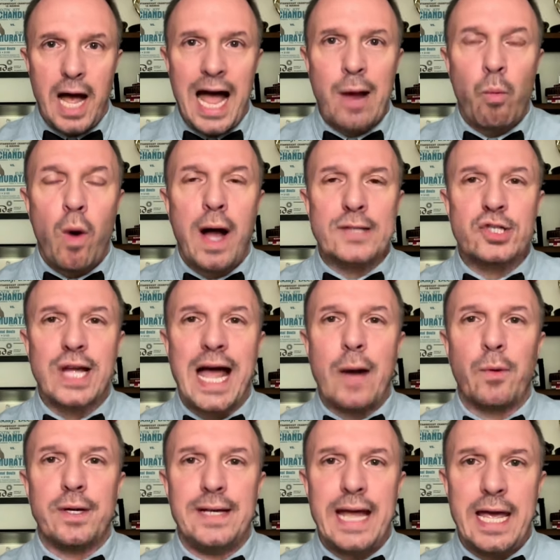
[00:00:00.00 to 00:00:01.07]
I watched
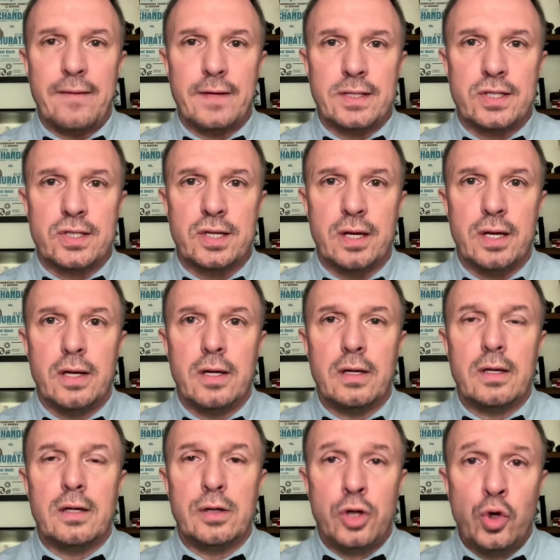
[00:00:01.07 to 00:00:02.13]
Howard Davis
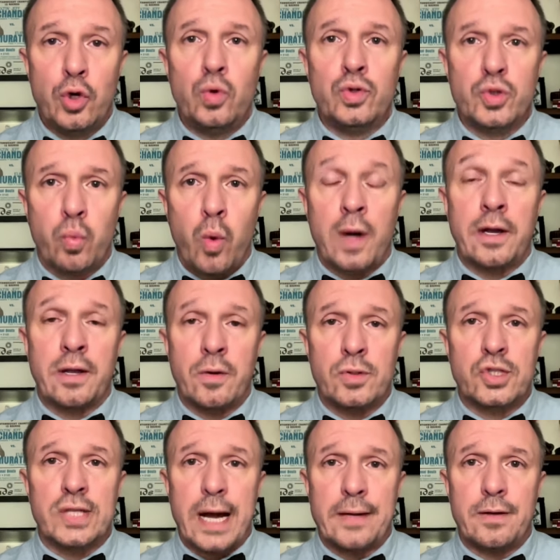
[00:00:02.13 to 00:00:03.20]
lose one of
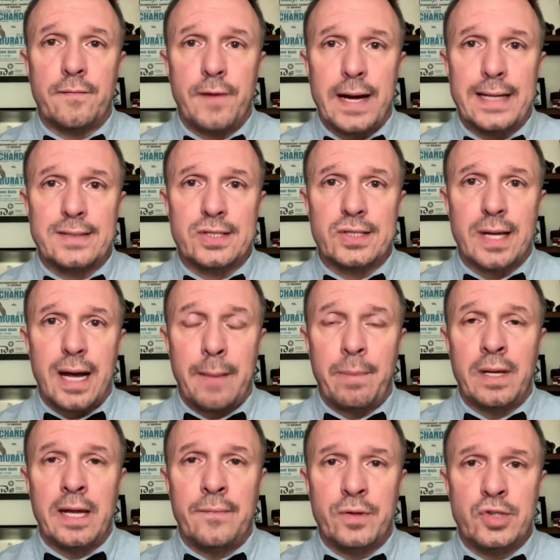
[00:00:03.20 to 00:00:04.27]
those title fights. I
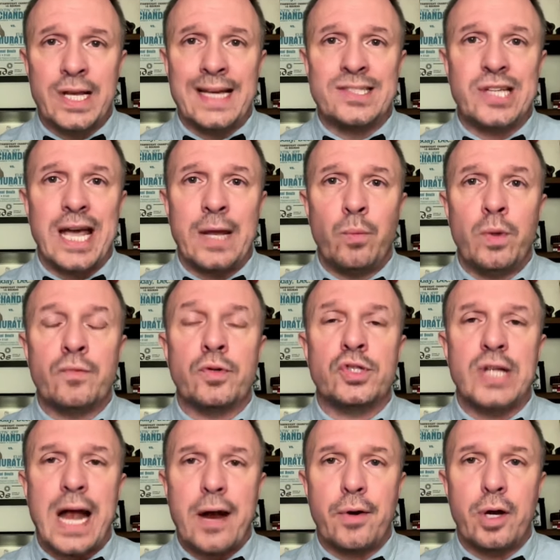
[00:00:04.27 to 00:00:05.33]
believe it was against Edwin
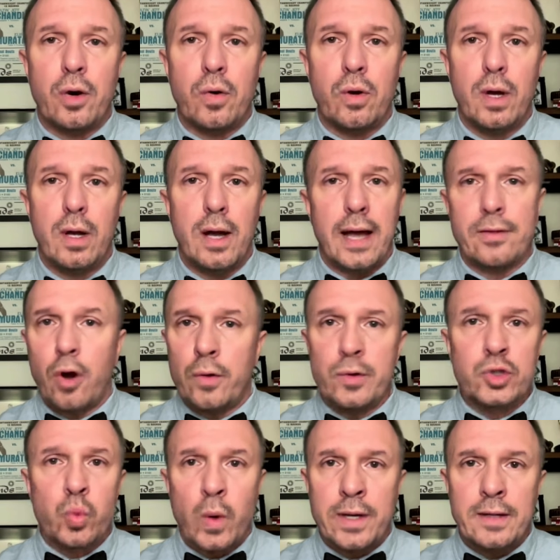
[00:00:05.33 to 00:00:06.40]
Rosario. I thought he
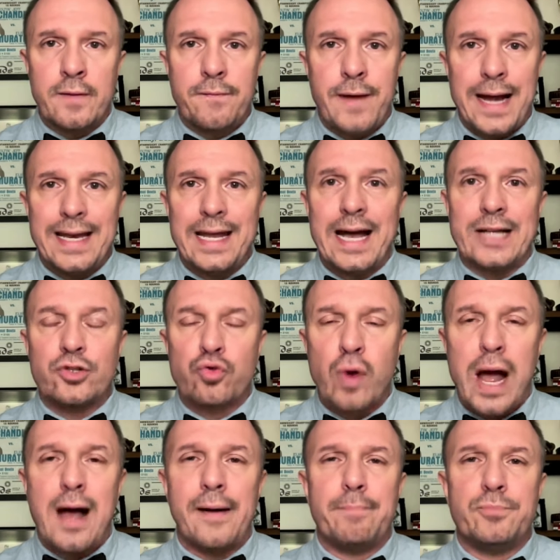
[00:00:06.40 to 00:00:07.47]
was winning the fight. He got
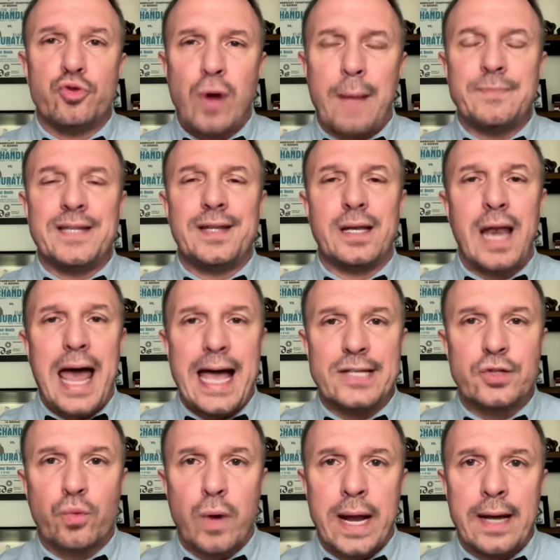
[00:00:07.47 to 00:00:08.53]
dropped in the
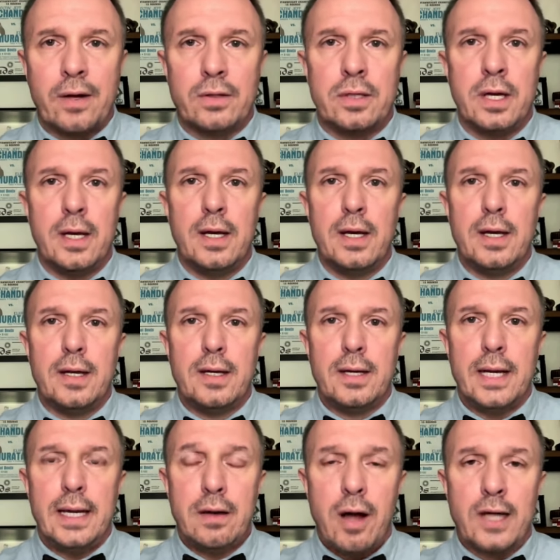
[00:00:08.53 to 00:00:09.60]
last round.
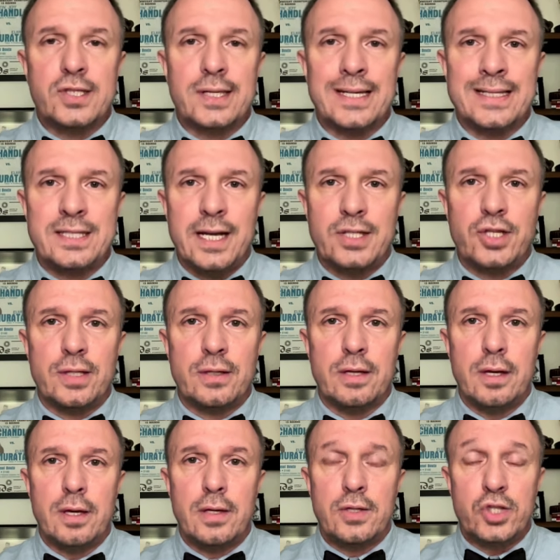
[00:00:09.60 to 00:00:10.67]
He lost a
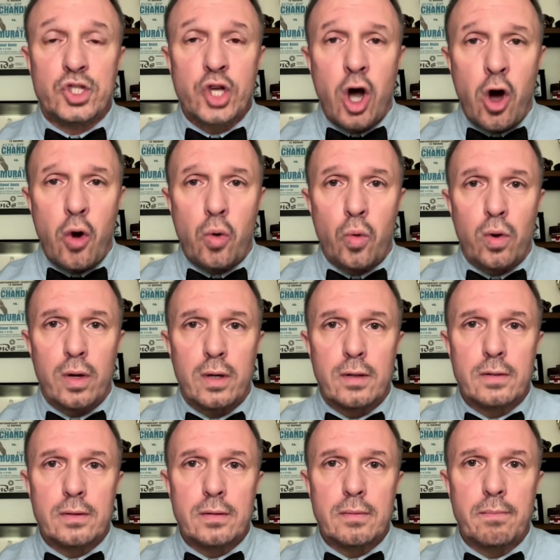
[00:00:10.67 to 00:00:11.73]
decision. So
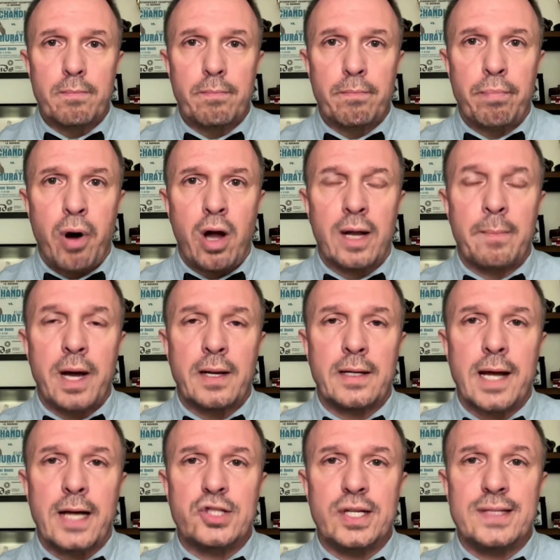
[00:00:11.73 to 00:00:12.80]
Pauly
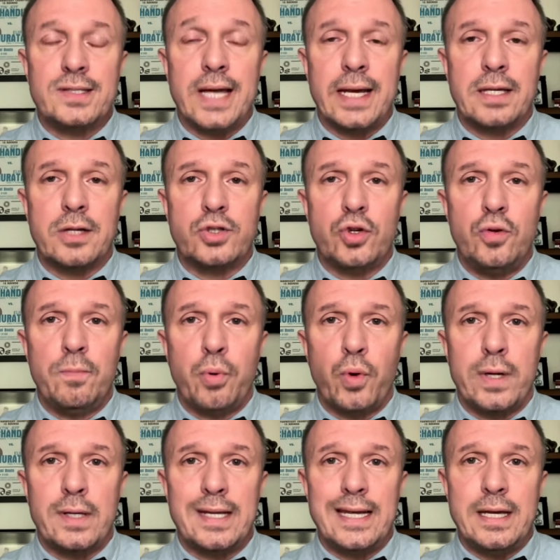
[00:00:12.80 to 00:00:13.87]
Malignaggi has taken a
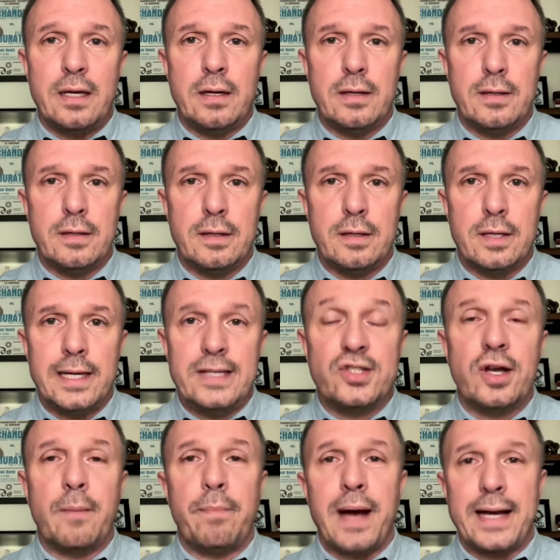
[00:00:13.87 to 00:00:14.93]
2-point lead. He's
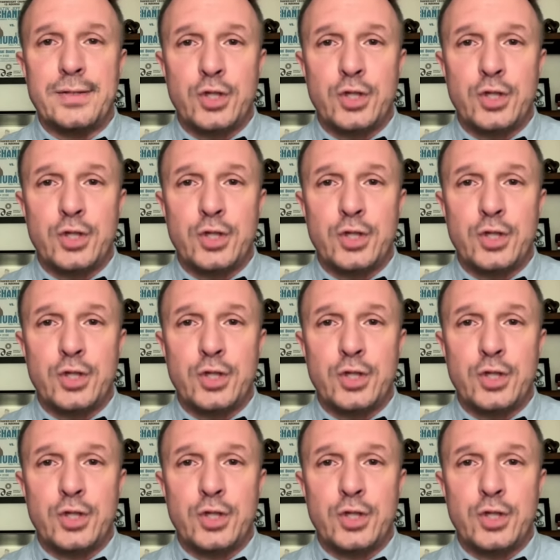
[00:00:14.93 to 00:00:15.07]
up by